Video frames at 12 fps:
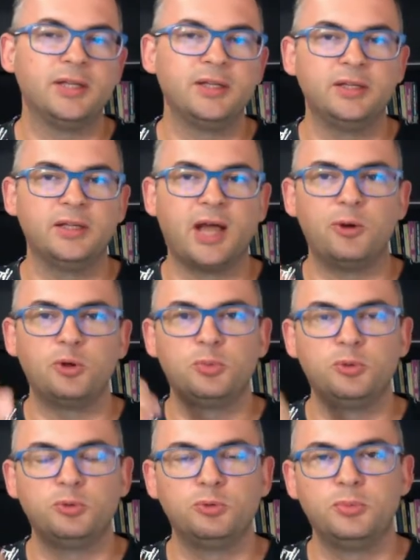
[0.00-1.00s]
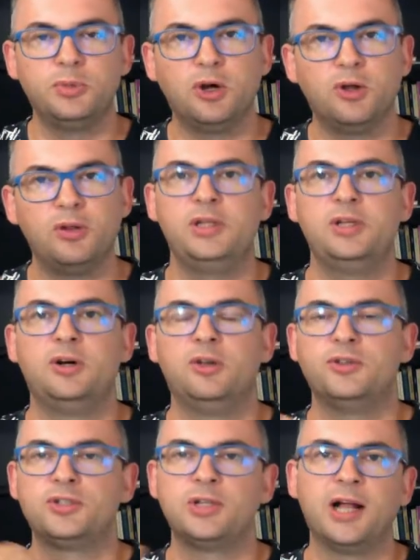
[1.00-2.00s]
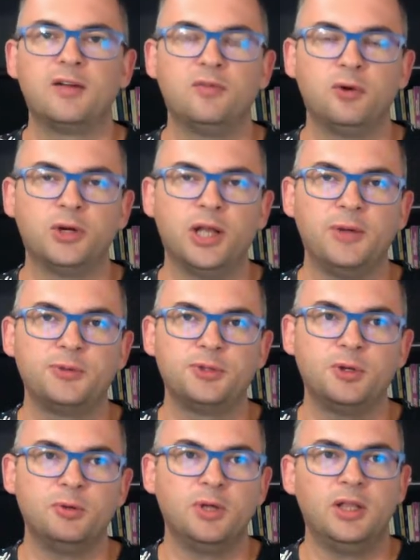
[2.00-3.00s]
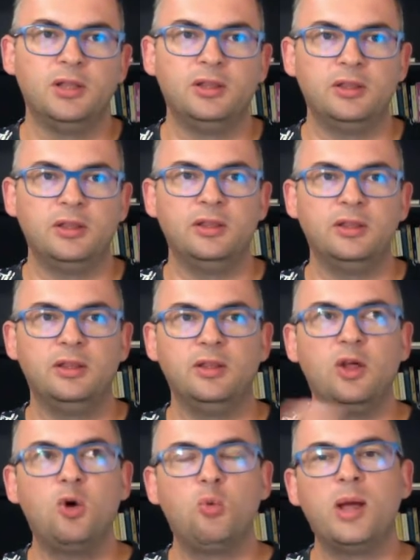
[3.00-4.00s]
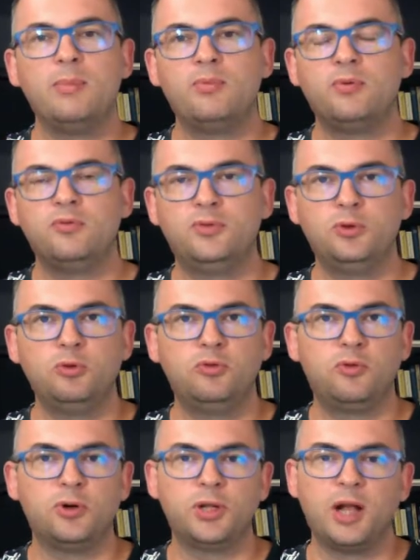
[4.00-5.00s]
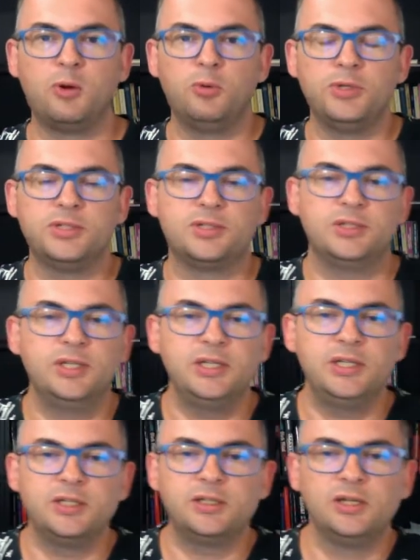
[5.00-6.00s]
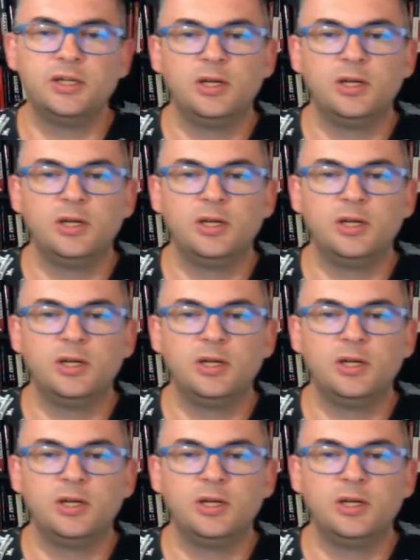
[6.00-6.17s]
And the output would be only on Slack for now. So no web view for now is needed.